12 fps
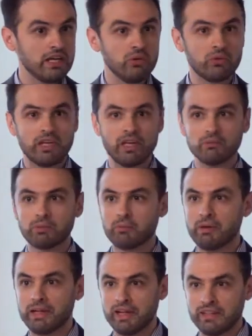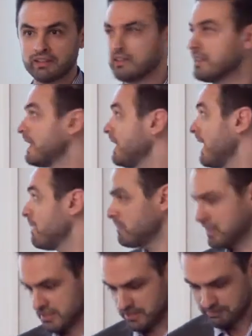you can propagate the
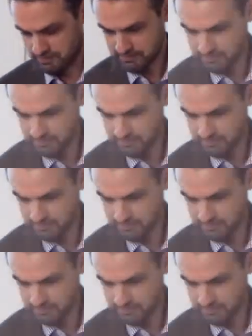dynamics.